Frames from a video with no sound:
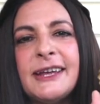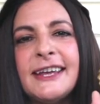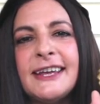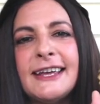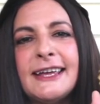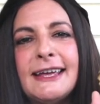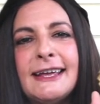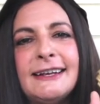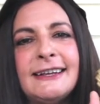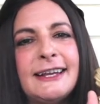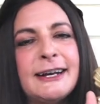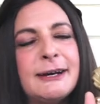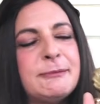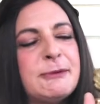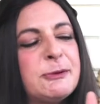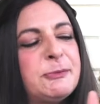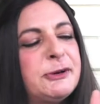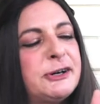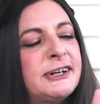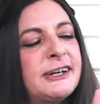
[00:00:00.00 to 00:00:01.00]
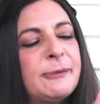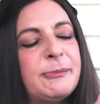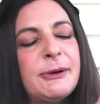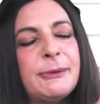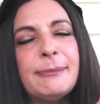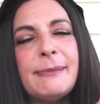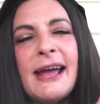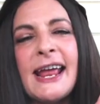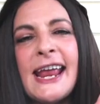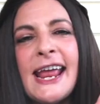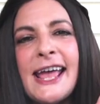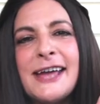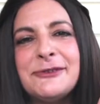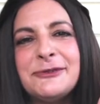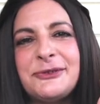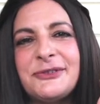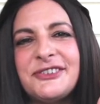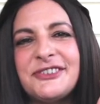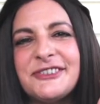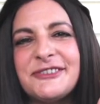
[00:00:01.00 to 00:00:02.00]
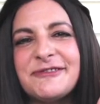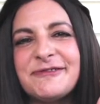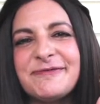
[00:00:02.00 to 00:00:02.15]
and then I'm going to put it up in my house.